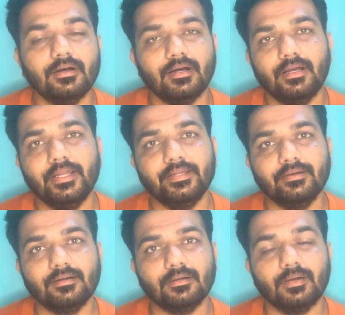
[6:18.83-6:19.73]
And
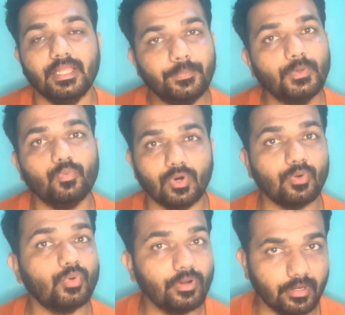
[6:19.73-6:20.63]
if you
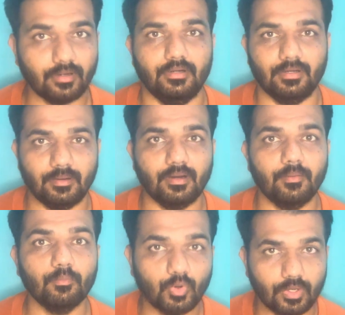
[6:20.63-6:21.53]
want to learn
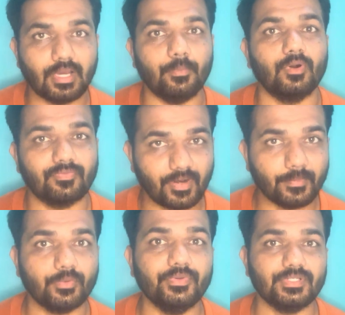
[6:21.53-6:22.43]
more about
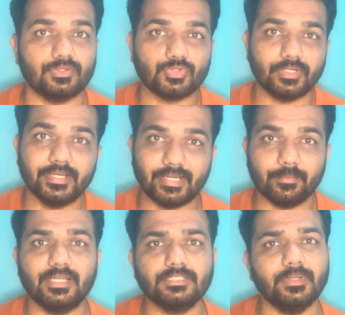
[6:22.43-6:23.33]
pharmacovigilance or data
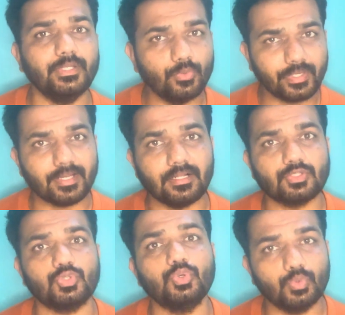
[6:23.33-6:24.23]
management, you can
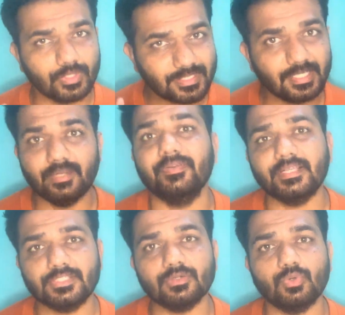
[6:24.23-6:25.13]
also do a
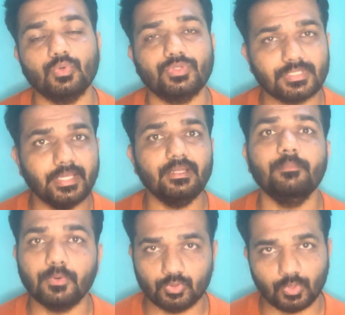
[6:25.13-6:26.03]
certification course in
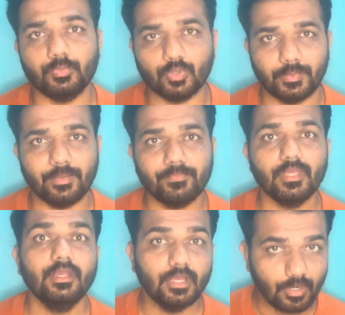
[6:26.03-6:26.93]
both of domain.
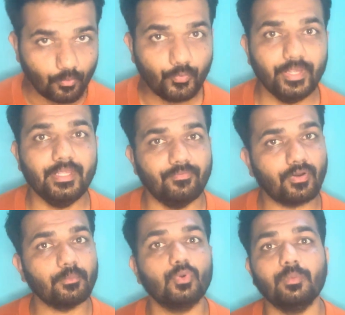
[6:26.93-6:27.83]
We
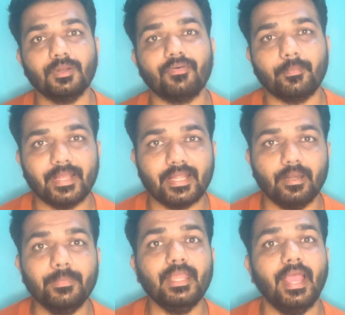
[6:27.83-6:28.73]
from Global Pharma
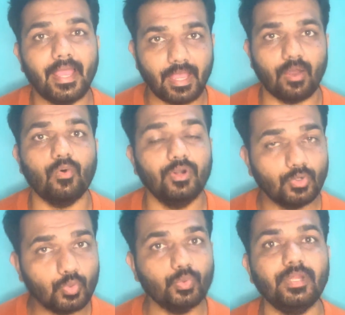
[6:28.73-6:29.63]
Academy have
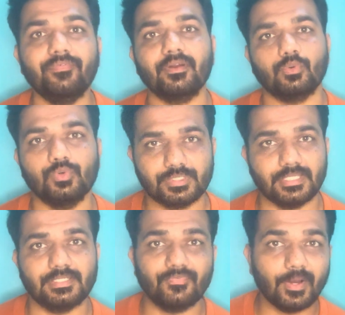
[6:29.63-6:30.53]
two different
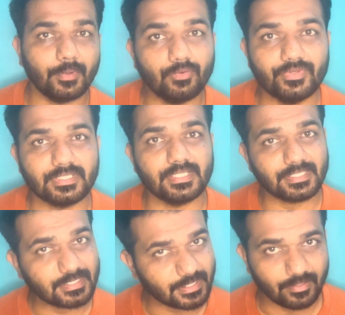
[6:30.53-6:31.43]
courses.
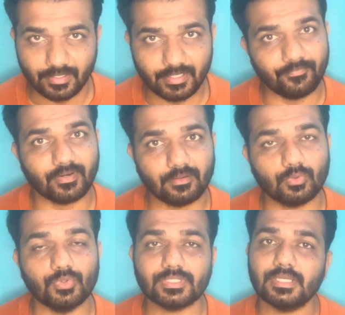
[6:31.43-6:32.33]
Pharmacovigilance is different
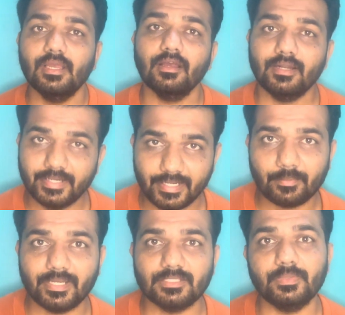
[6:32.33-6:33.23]
course, data
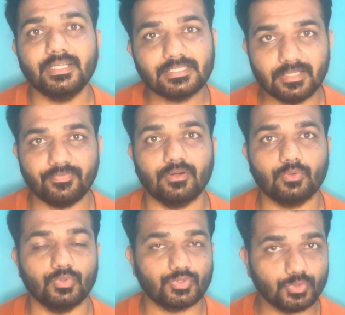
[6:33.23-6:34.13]
management is different
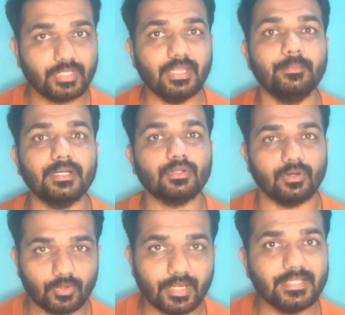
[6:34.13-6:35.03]
course. So 3-month
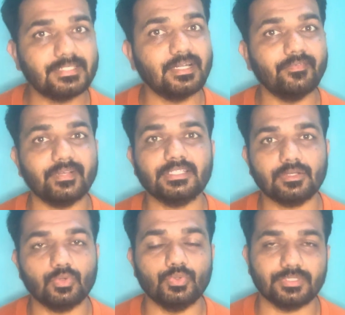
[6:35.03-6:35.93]
online
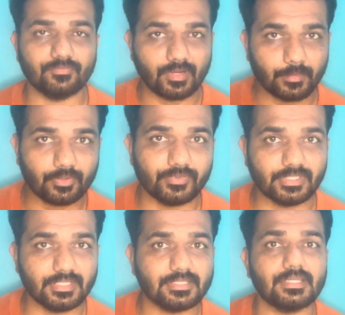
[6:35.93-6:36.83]
certification course in
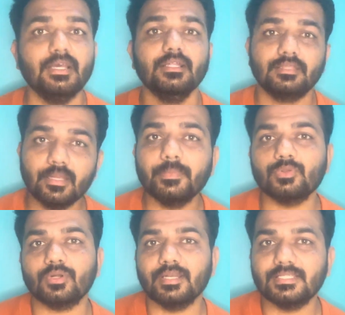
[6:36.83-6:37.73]
pharmacovigilance,
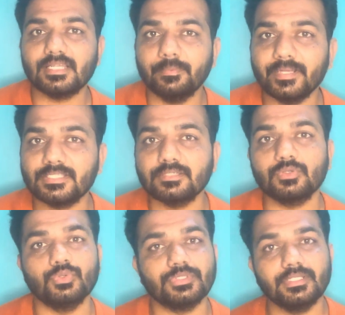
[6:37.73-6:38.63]
3-month online certification
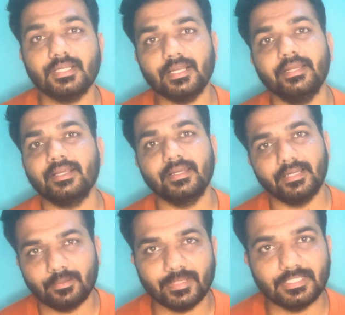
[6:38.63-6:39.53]
course in the clinical
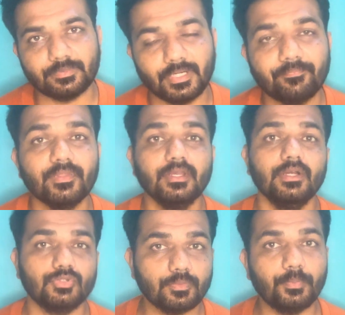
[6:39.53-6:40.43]
data management.
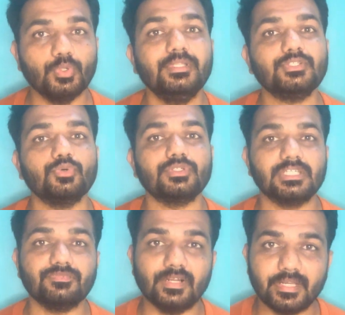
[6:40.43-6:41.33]
So both these
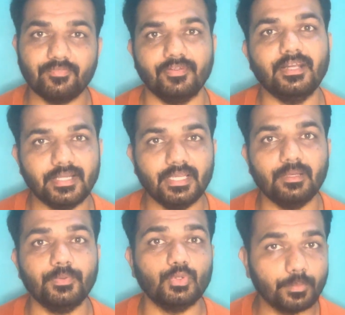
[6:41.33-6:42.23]
courses will definitely
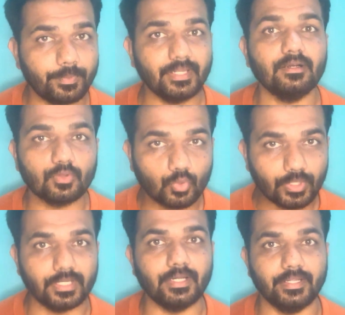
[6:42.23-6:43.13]
help you to bring a
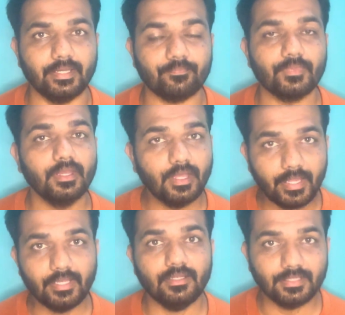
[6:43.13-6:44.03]
good career
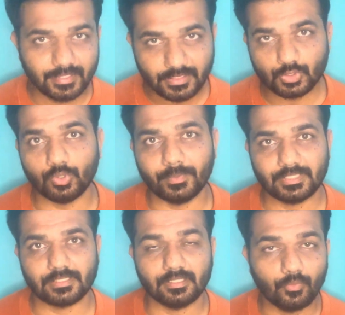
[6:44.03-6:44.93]
in these
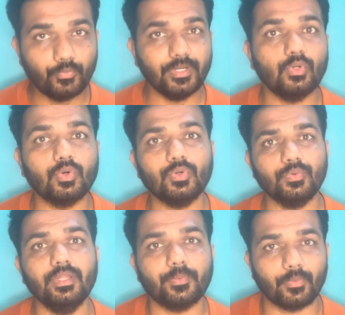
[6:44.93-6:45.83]
domains. We don't
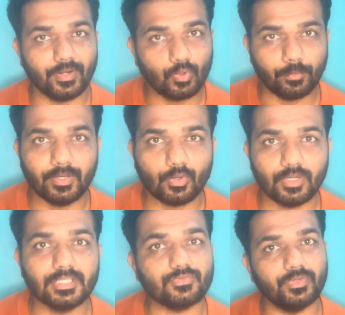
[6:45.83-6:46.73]
only provide domain
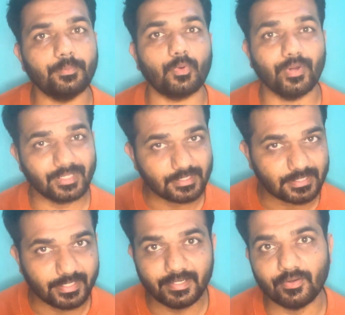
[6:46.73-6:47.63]
knowledge, we provide the
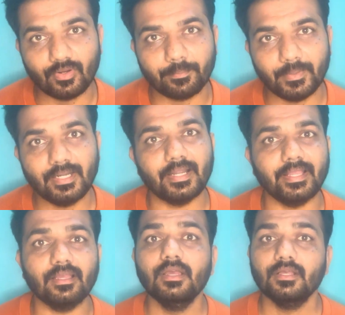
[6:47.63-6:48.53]
skill development,
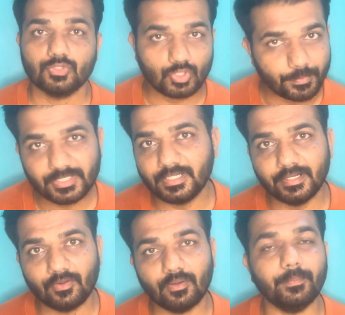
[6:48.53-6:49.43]
like soft skill
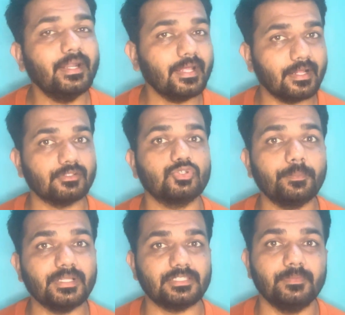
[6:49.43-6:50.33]
development, and also
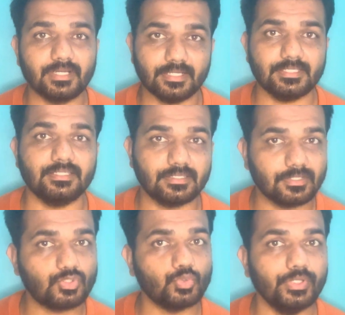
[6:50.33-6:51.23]
placement
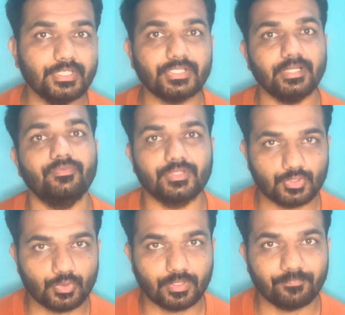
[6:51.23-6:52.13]
assistance to each and every
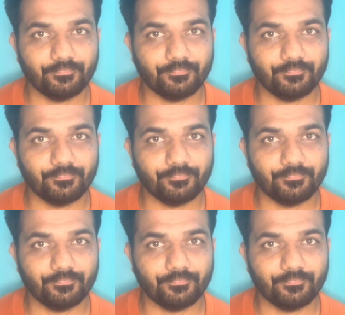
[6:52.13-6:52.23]
student.